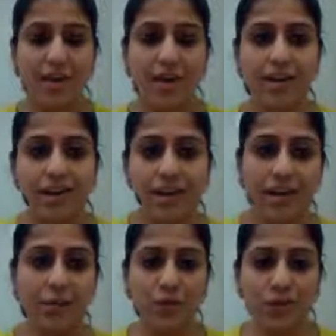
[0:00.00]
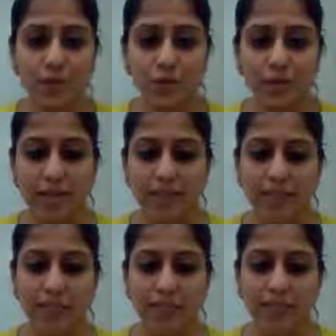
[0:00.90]
I would like to take
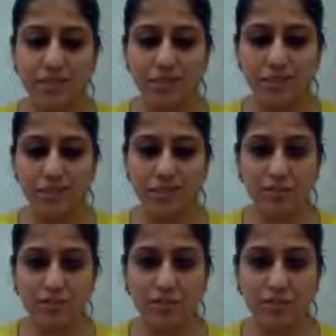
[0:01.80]
up the discussion